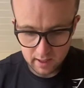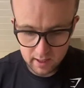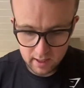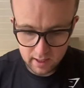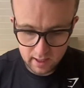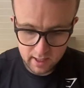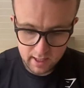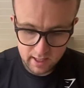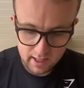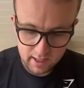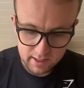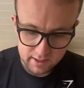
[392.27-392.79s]

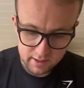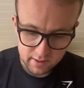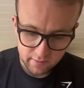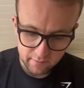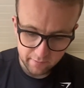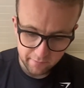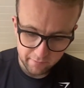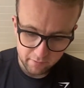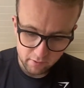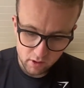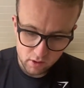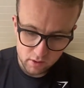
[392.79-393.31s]
is
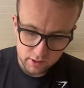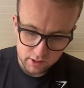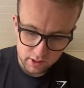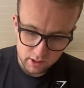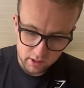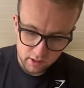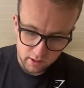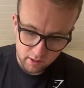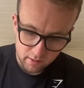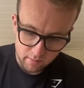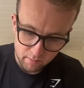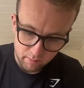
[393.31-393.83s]

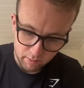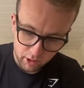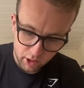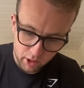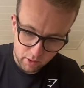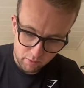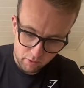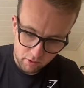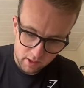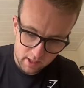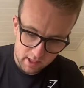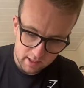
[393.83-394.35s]
frozen
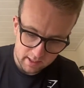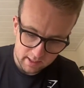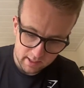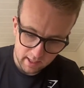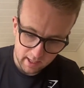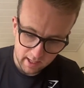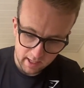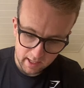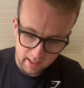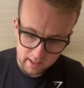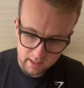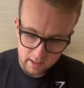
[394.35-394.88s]
blueberries
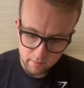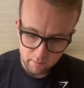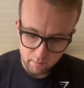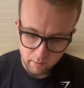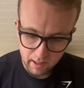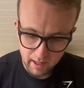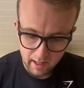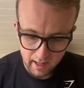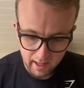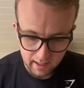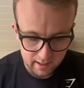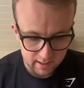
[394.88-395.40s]
and
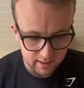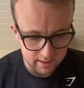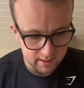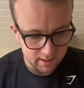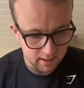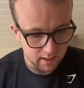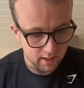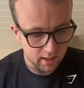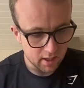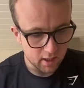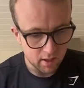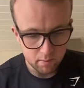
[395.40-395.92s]
bananas,
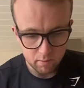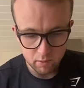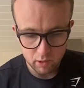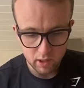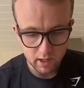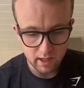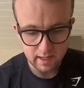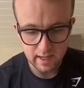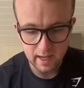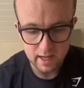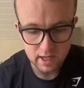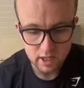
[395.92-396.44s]
but
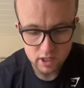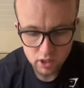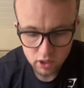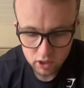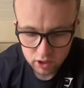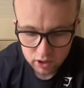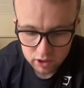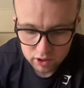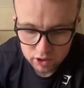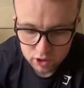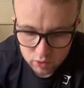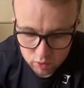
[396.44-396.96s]
again, you
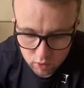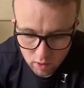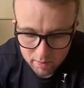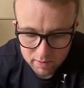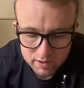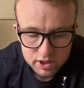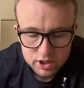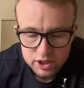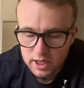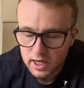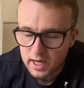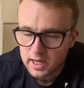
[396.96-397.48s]
can swap
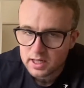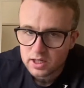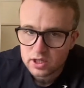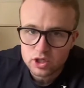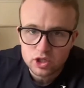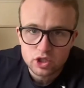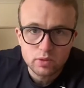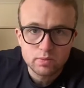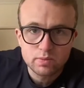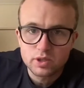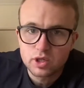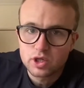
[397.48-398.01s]
and change,
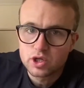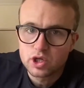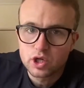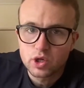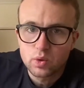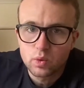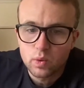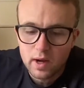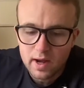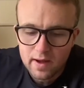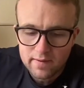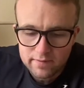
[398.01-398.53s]

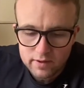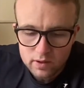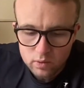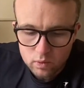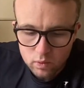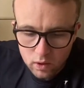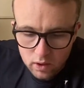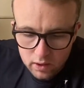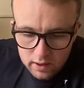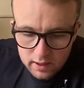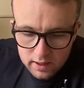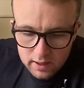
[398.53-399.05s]
substitute whatever you
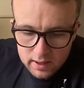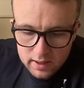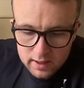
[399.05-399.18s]
want.